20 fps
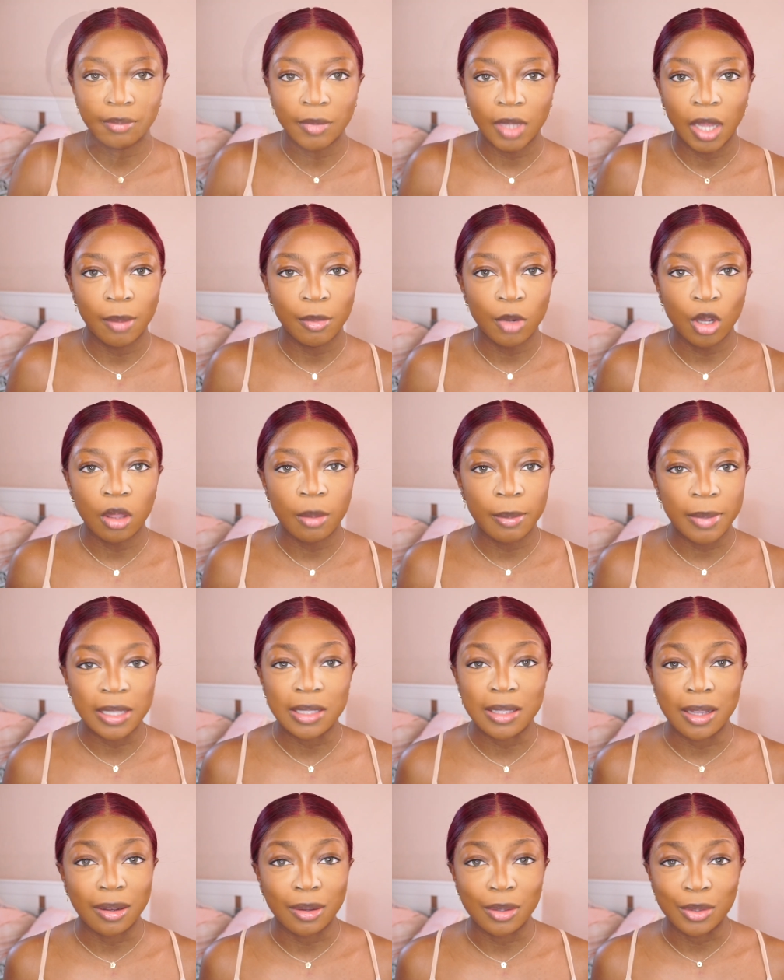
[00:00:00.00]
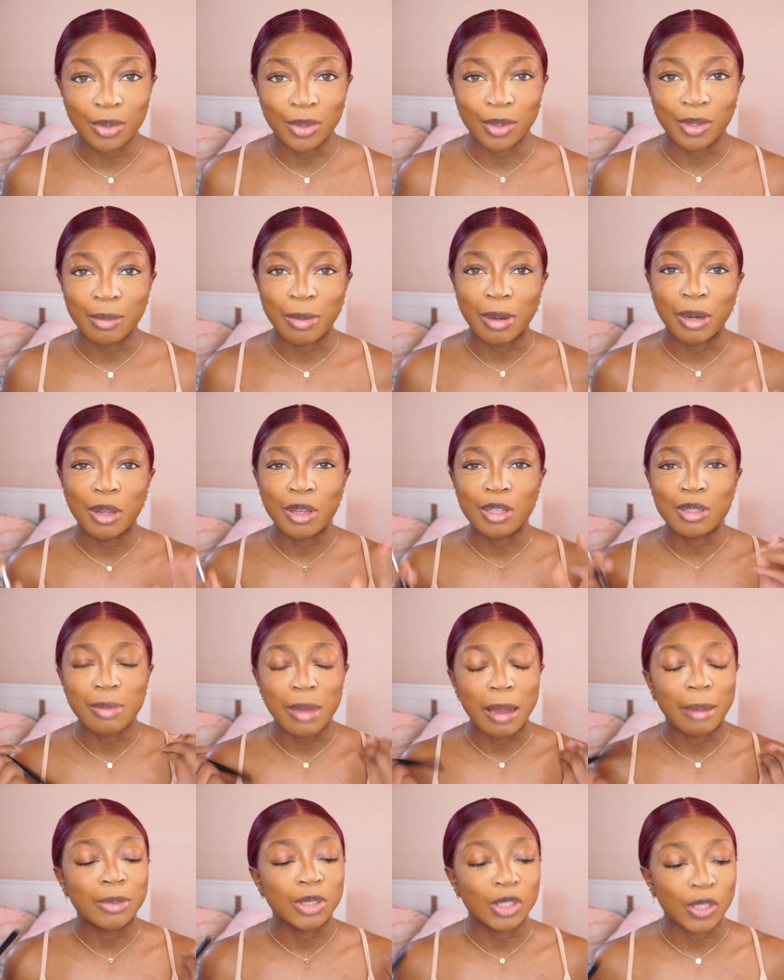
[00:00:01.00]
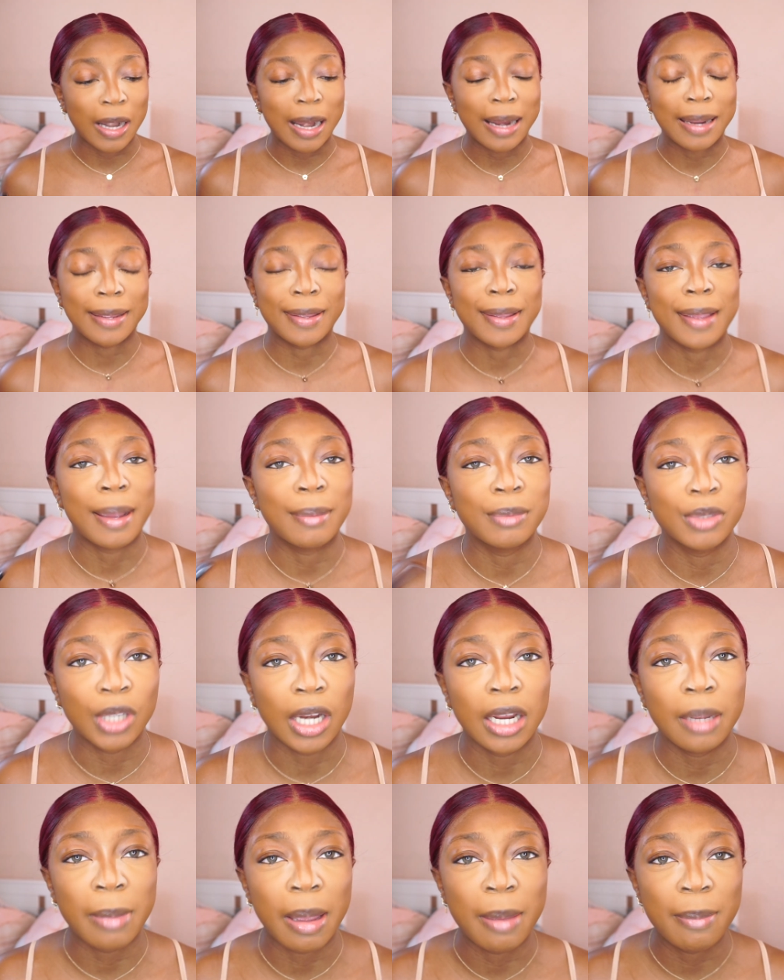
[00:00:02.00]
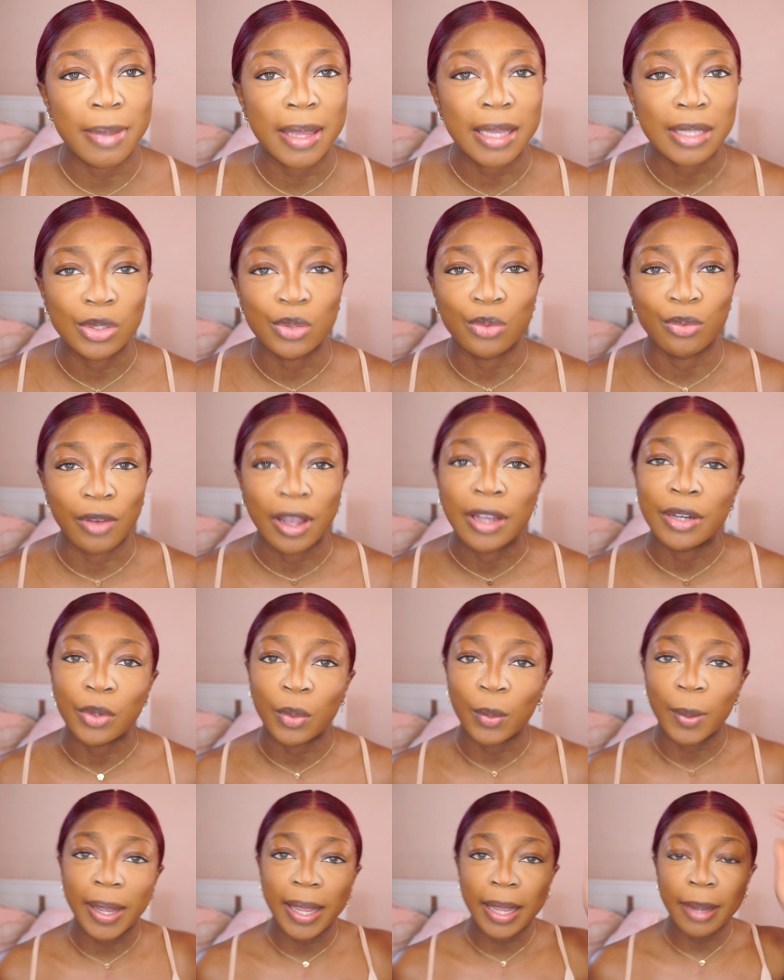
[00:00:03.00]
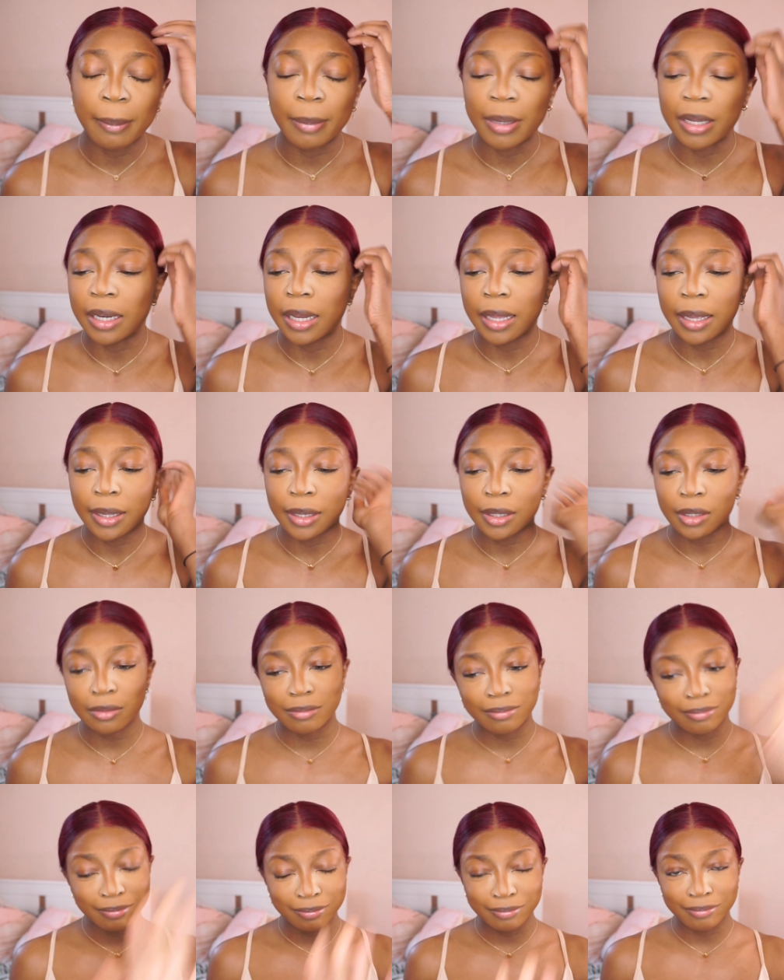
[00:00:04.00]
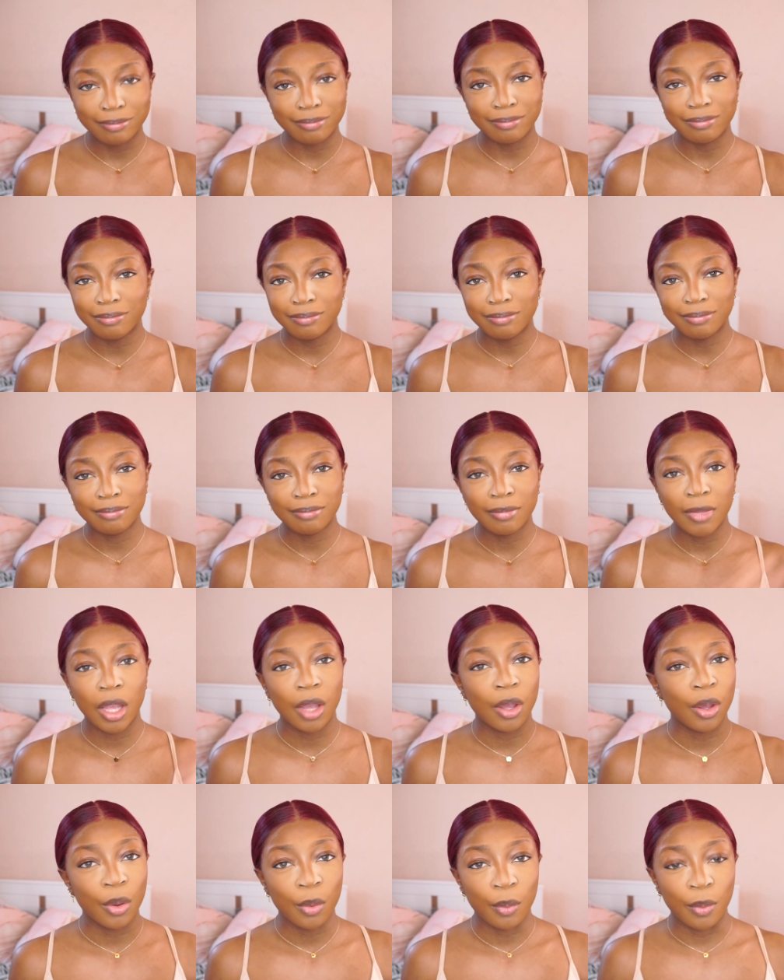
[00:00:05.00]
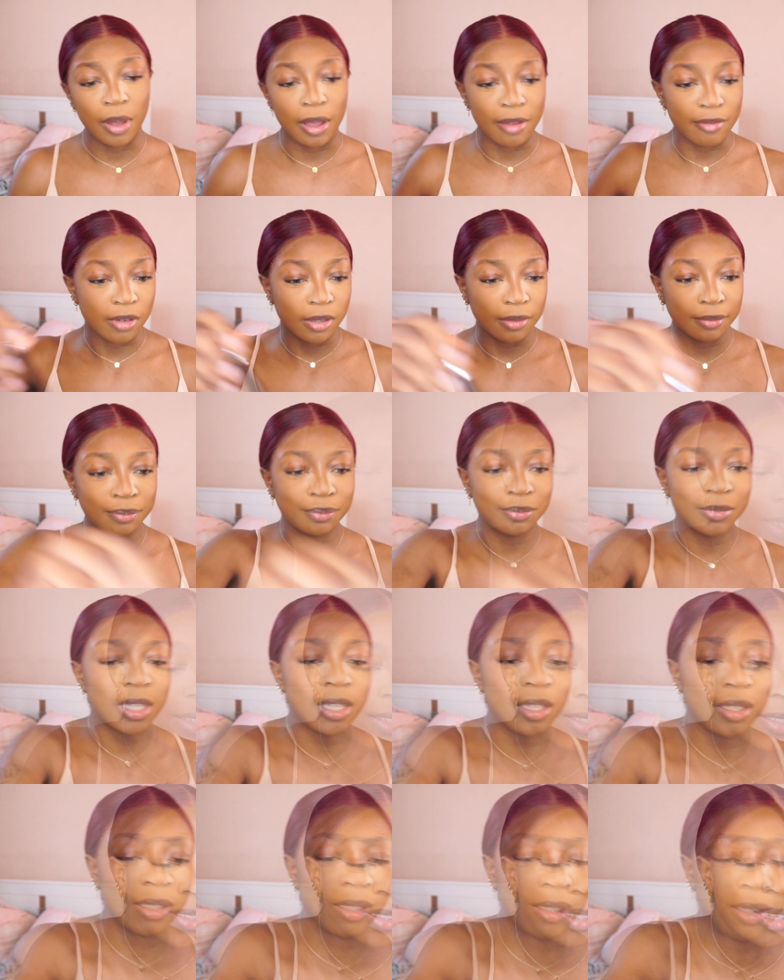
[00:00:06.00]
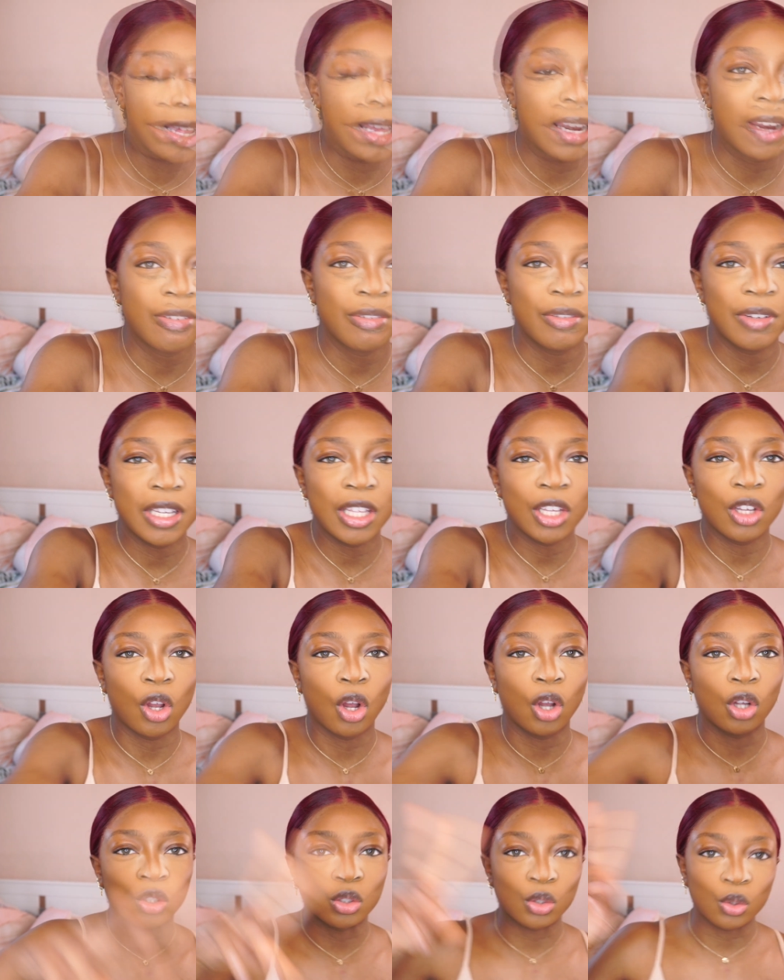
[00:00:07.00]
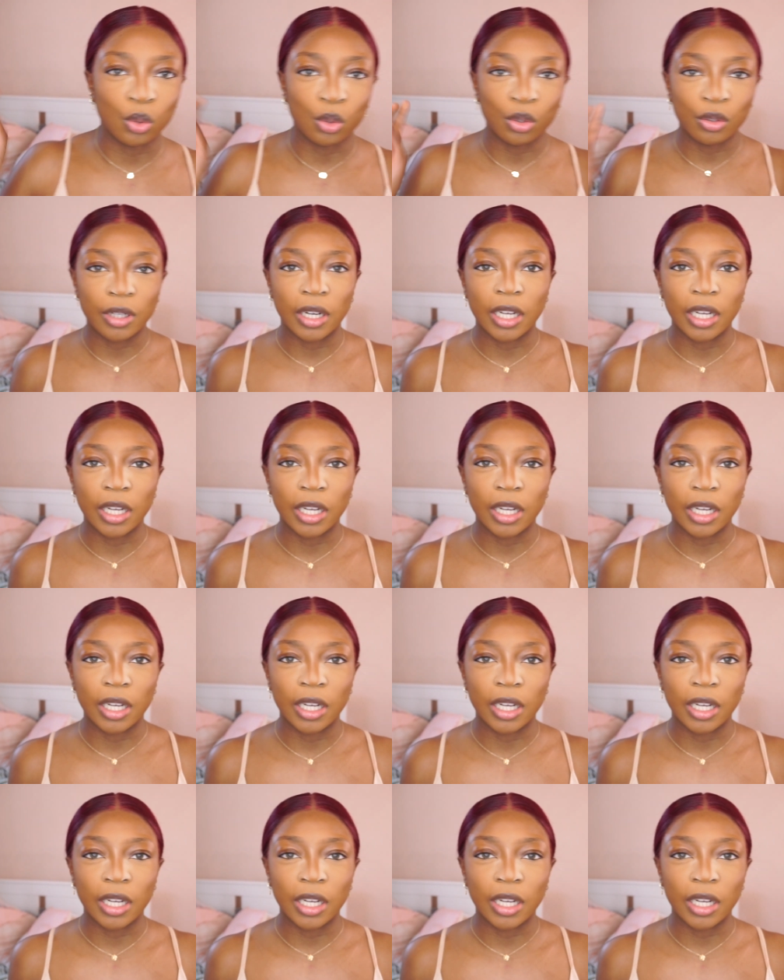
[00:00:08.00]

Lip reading: I'm not the best at contouring my nose, but I'm trying my best to find a way, but like, whatever. I never really contour it.